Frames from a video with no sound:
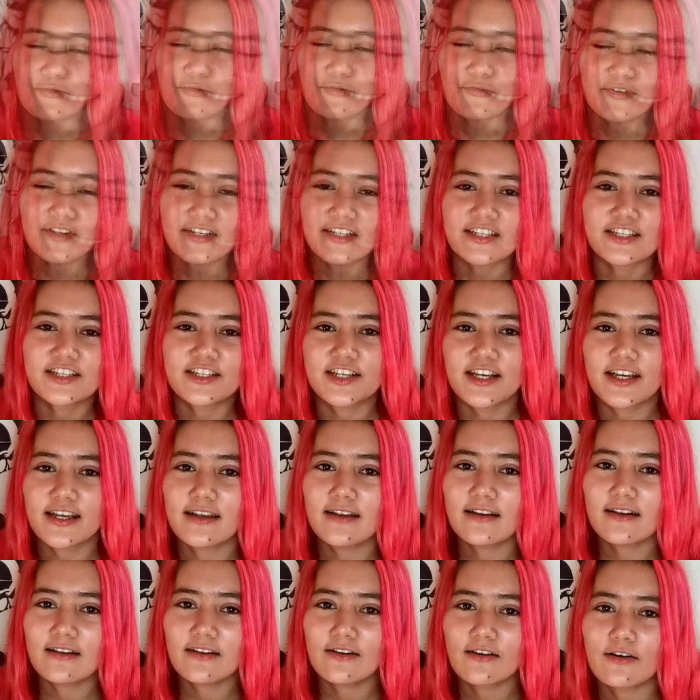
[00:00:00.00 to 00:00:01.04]
Movie is
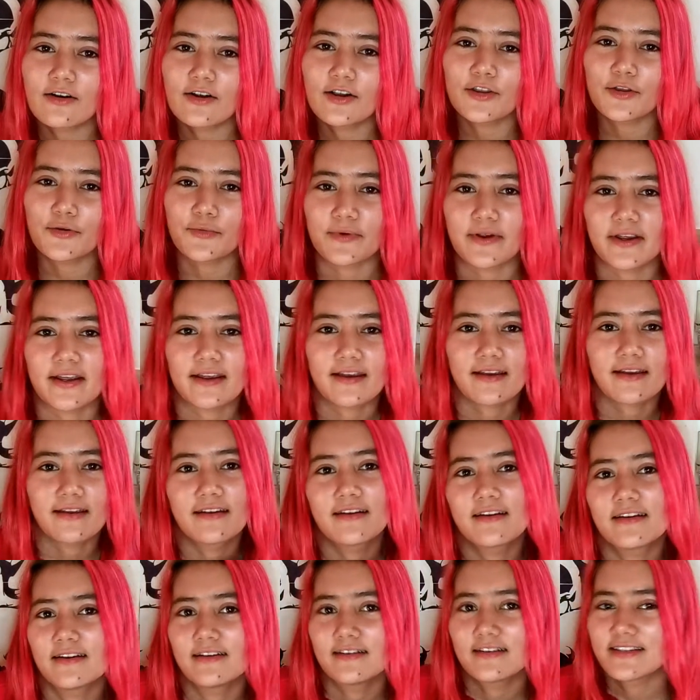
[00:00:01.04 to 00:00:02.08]
Jingle All The Way.
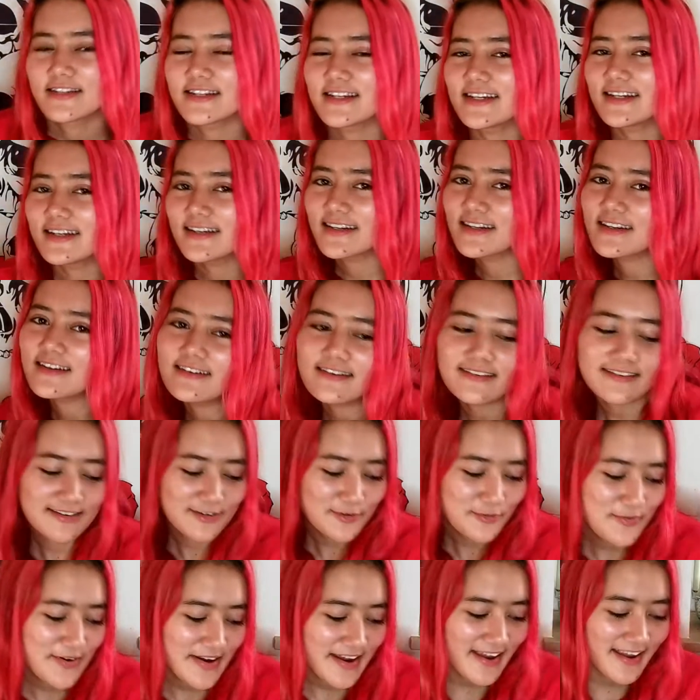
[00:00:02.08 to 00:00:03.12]
Jingle All
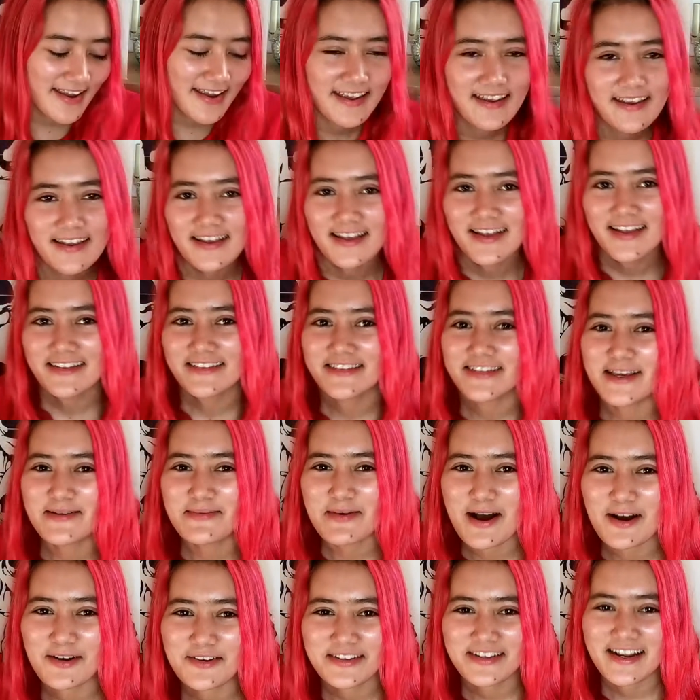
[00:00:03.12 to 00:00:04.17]
The Way. It came
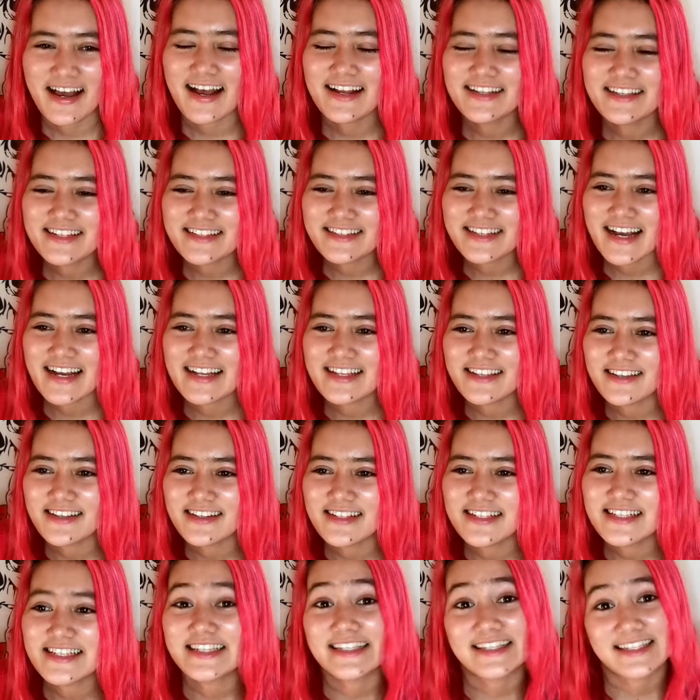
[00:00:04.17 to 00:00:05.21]
out
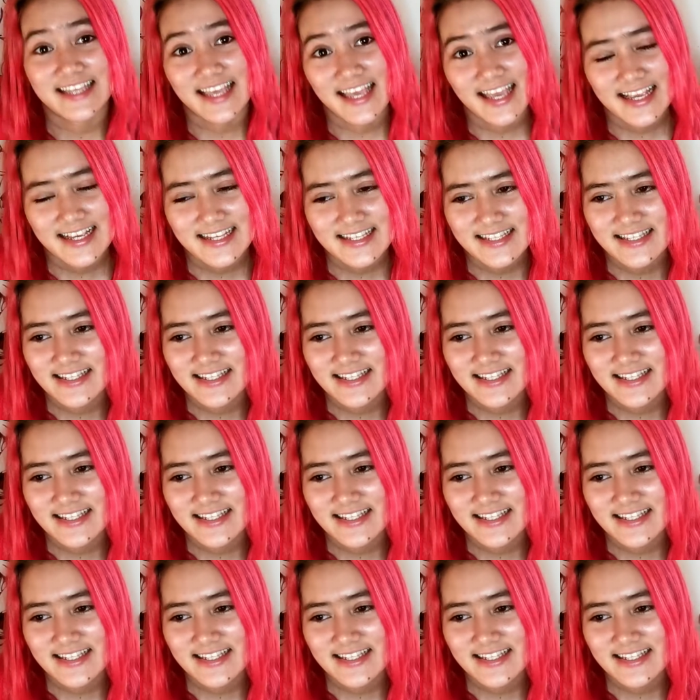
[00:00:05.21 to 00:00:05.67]
1996,